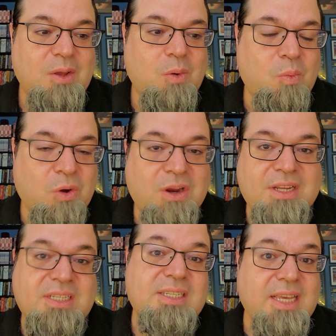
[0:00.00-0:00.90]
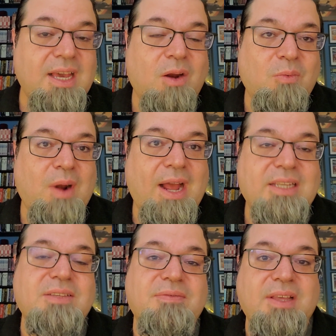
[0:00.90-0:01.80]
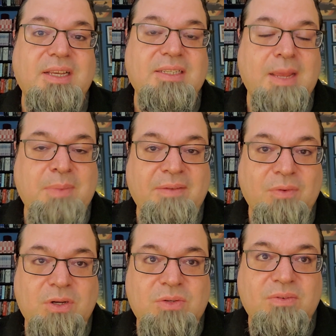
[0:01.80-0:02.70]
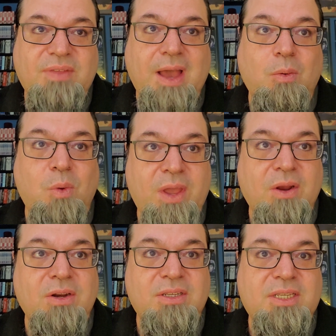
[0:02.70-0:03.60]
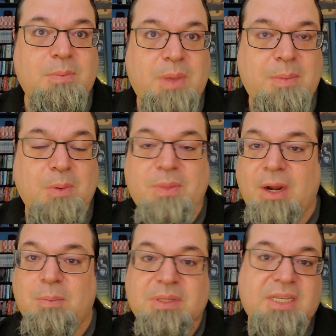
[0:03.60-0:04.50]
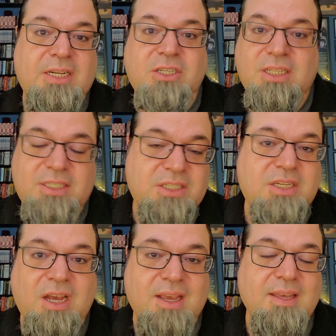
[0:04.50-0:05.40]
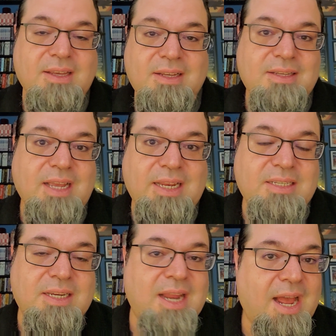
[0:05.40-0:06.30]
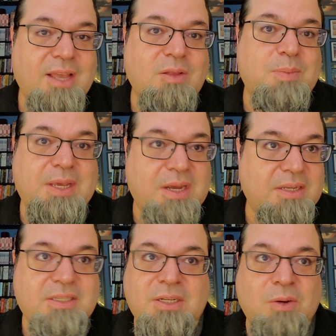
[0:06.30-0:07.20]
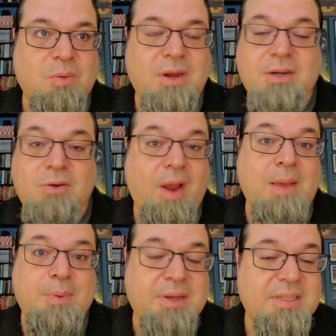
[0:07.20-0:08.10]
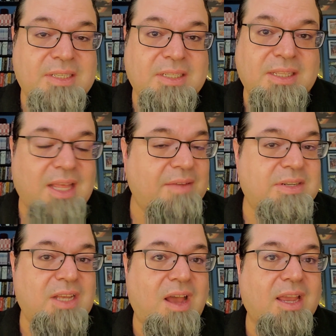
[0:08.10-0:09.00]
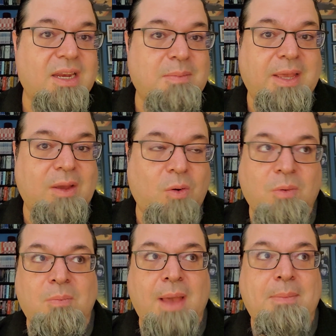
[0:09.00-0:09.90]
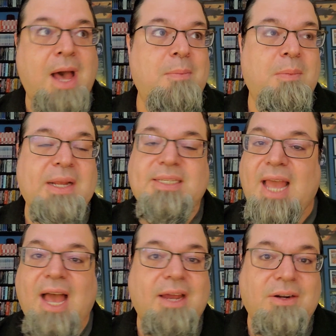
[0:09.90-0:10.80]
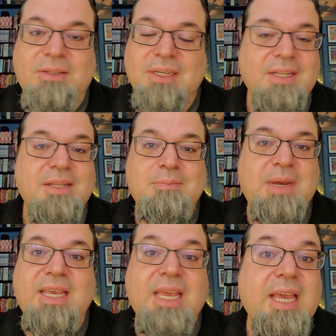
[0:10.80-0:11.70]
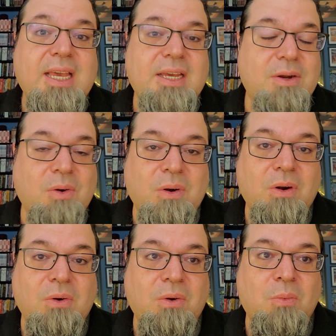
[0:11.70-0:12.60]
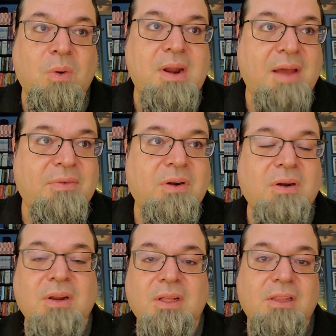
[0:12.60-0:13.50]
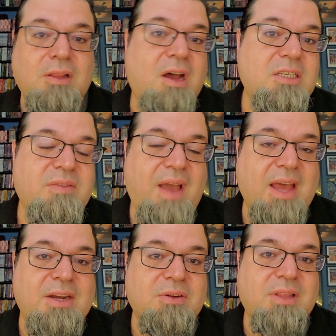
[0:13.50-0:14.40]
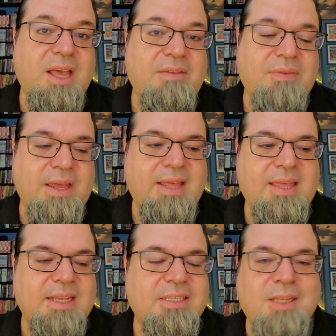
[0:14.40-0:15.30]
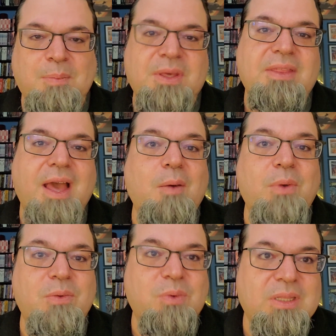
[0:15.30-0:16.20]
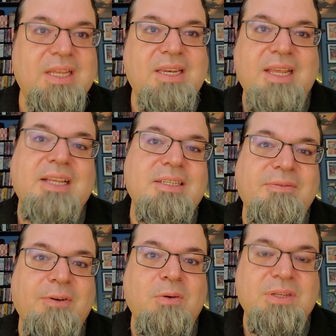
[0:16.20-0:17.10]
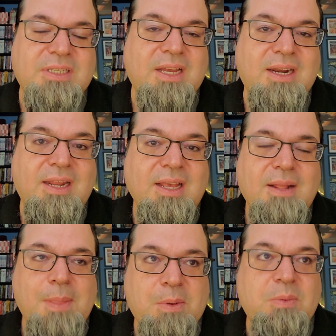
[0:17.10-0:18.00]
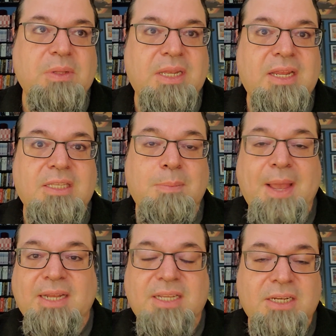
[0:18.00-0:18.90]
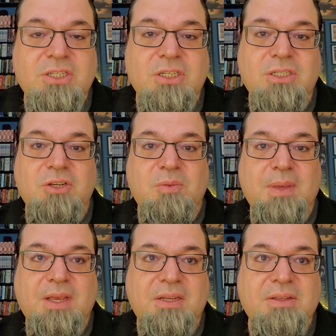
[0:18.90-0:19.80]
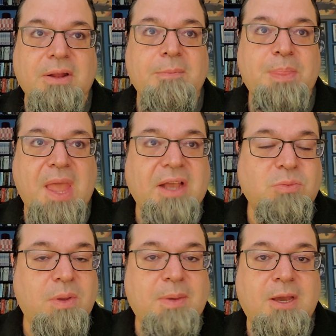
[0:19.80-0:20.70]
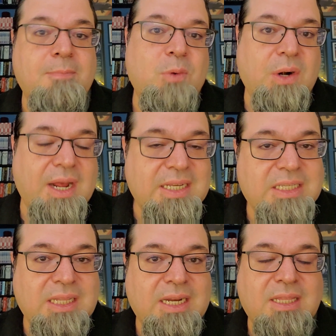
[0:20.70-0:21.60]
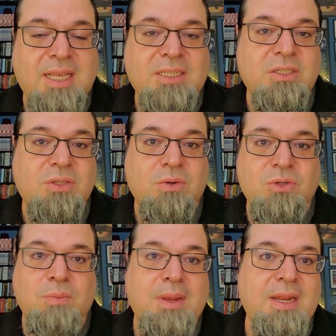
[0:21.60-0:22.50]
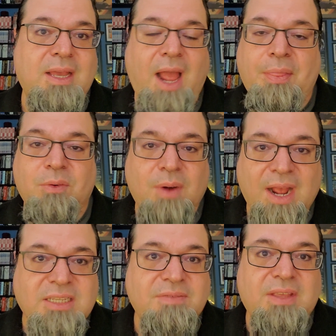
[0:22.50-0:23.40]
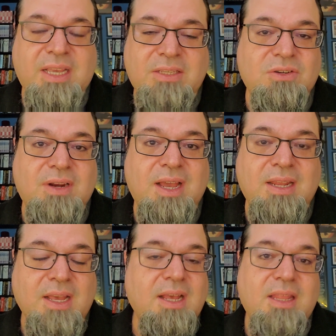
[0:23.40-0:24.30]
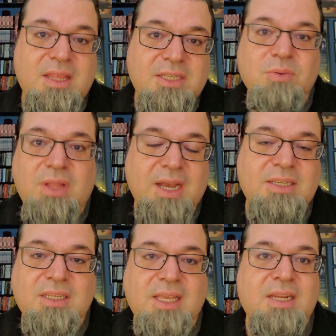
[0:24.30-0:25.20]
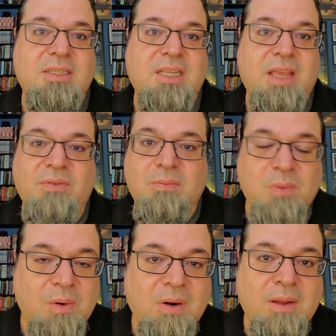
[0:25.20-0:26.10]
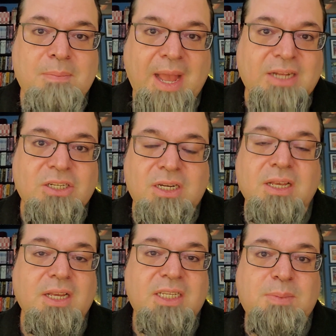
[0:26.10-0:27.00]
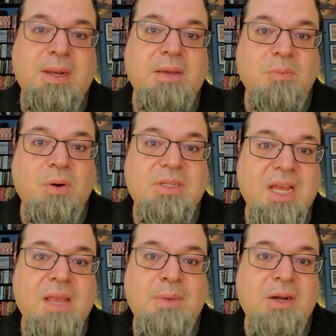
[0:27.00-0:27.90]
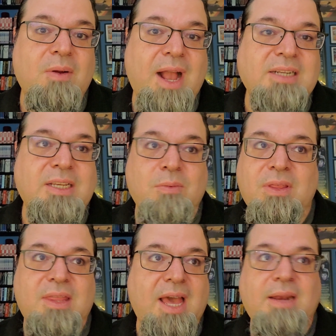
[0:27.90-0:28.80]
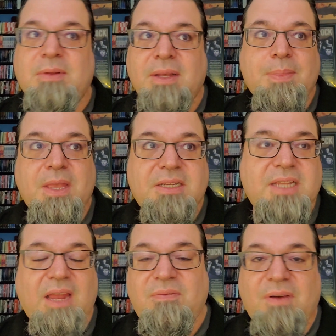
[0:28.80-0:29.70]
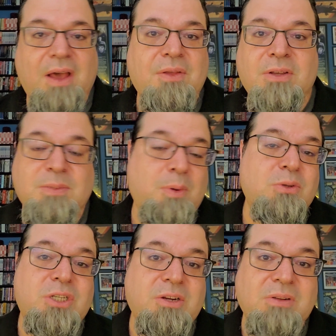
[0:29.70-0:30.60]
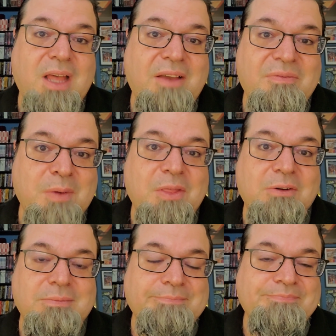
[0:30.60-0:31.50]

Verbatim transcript: we're going to see a rise of this. And by virtue of that, we are going to see people that are potentially stuck in denial because you know what grandpa is still alive and talking to me or my mom or my dad or my kid or or whatever loss you've had in your life and i think it's something that we really need to focus on and we really need to pay attention to because as we become more isolated thanks to social media and the rise of the internet this will isolate us even more imagine spending more time interacting with that dead father as opposed to your alive mother